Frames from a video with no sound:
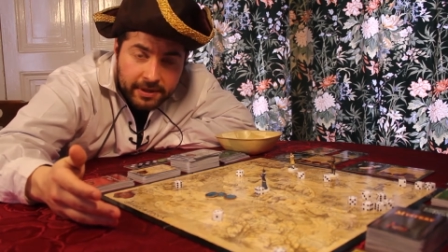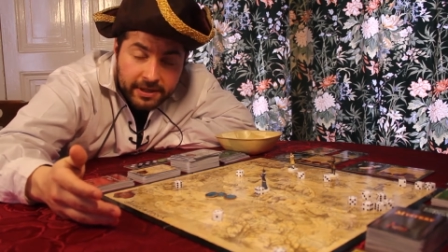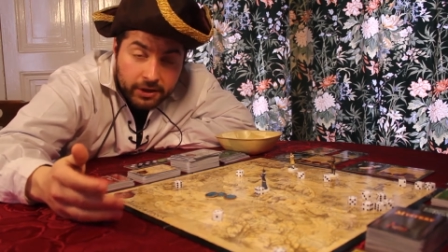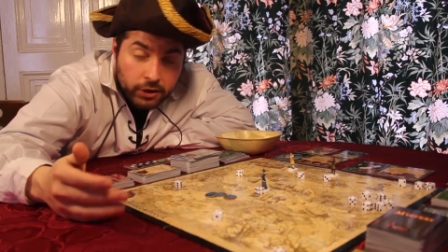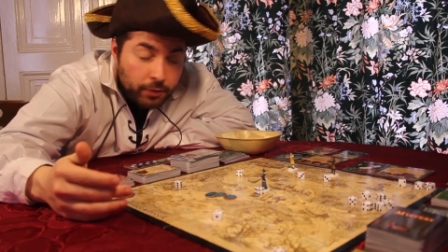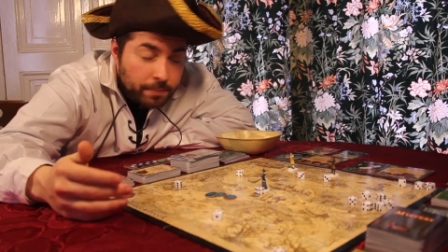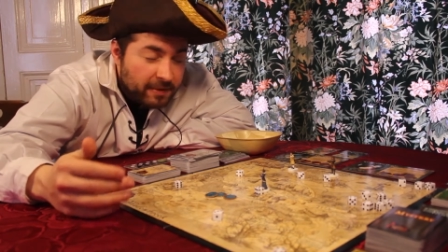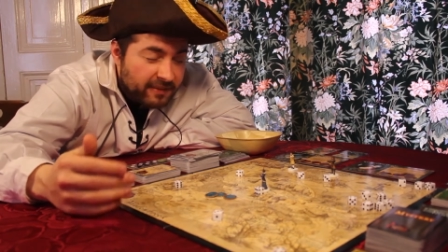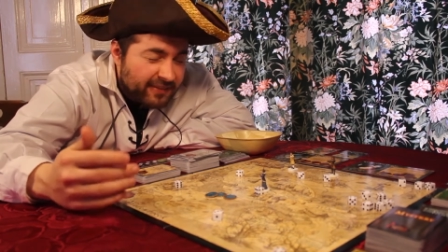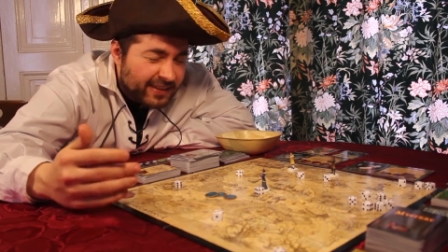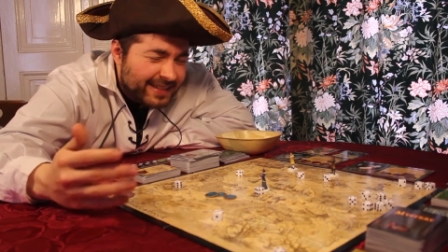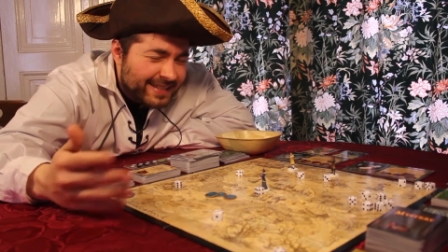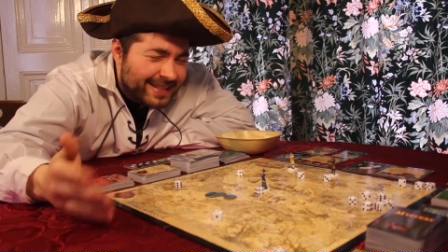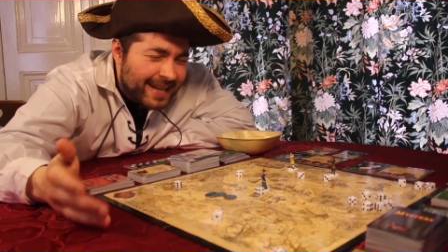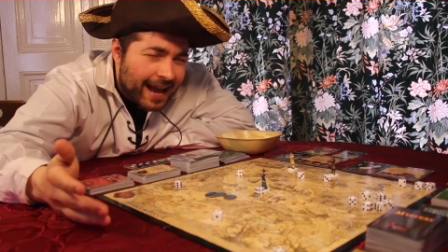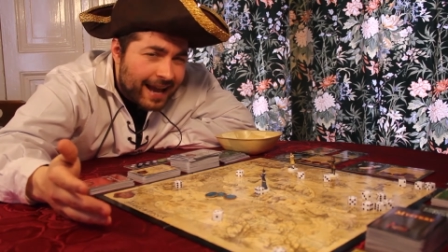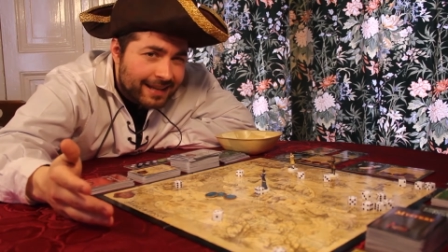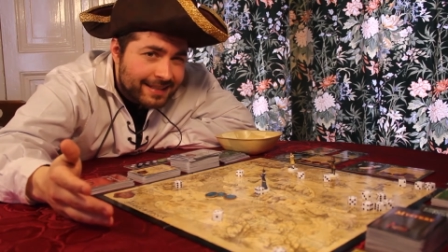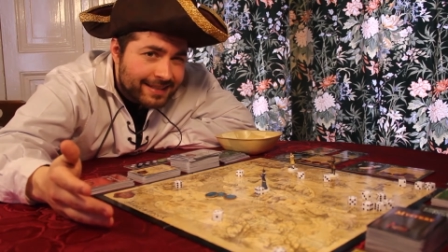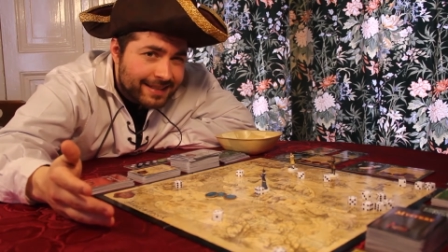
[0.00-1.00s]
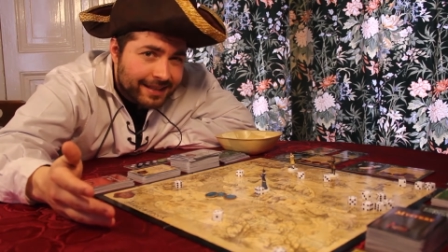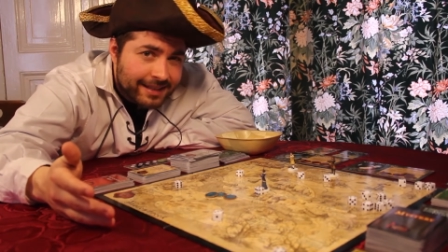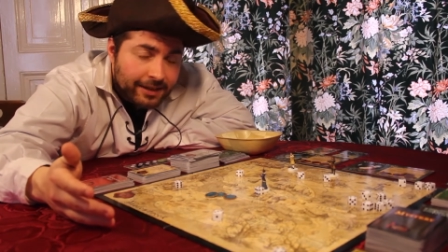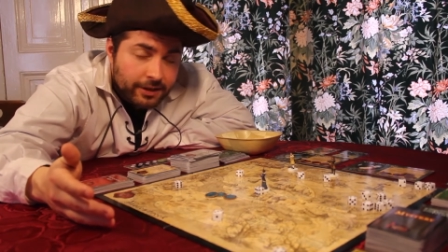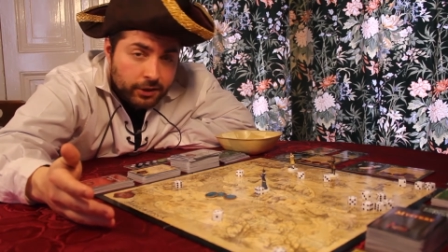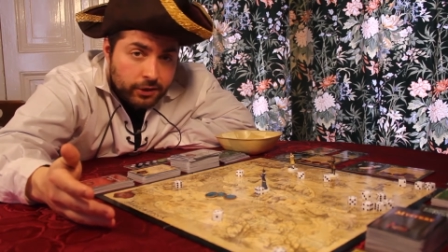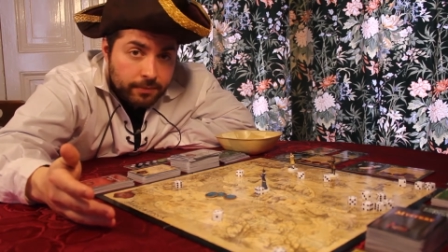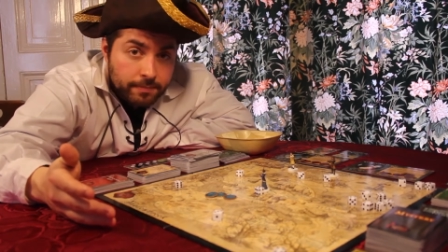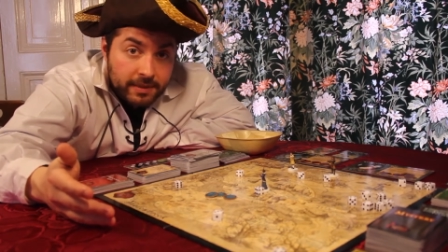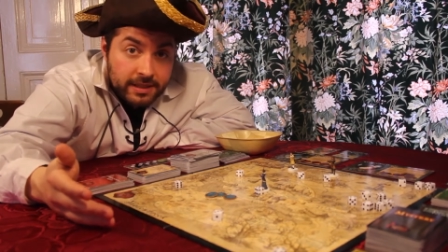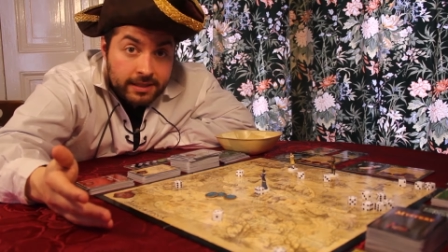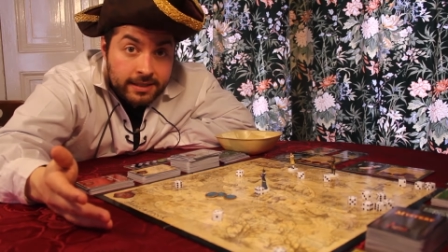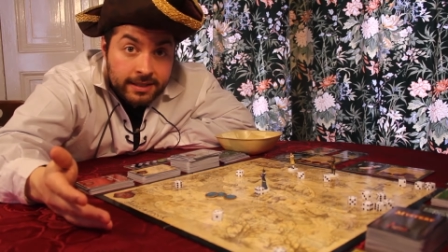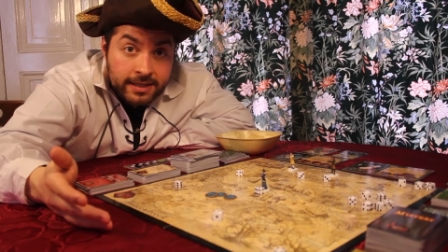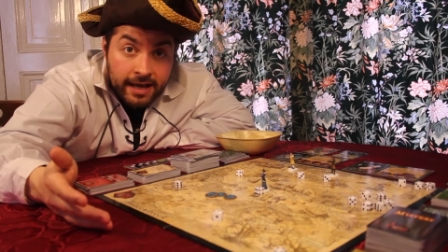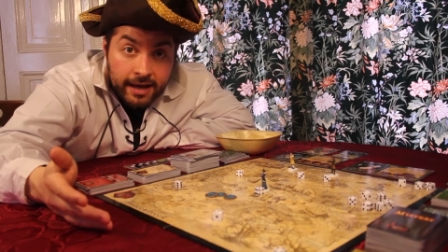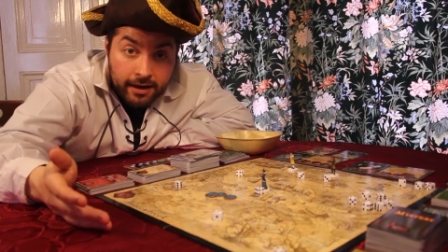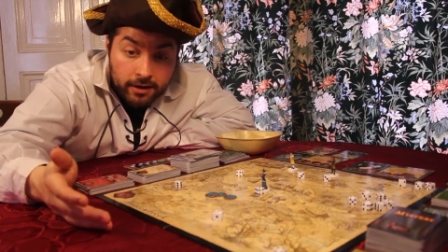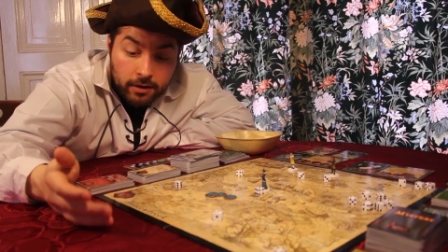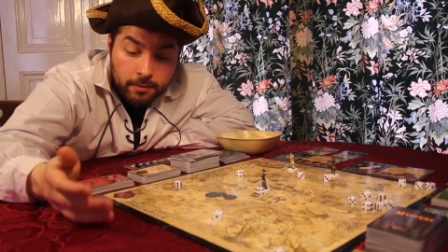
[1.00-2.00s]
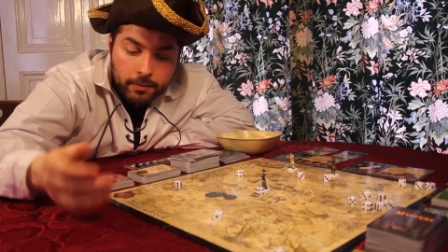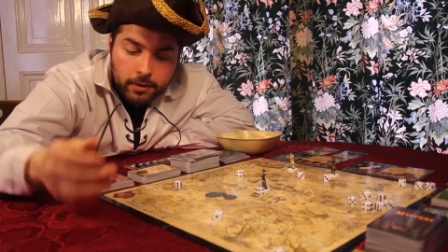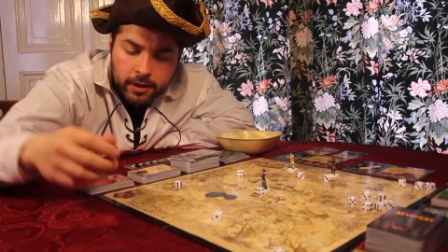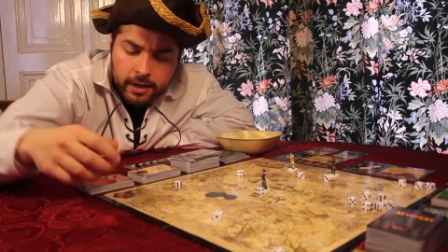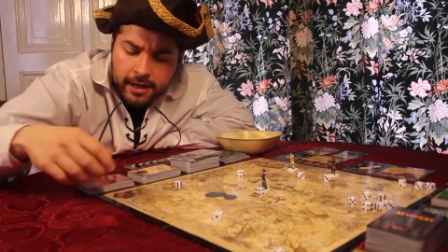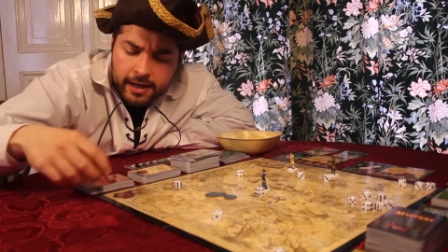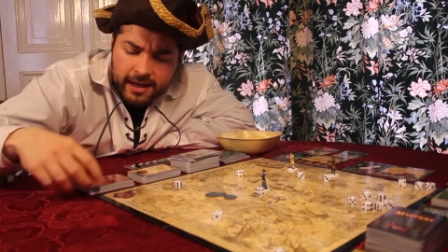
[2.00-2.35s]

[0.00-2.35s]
It could be fantastic, it could be terrible.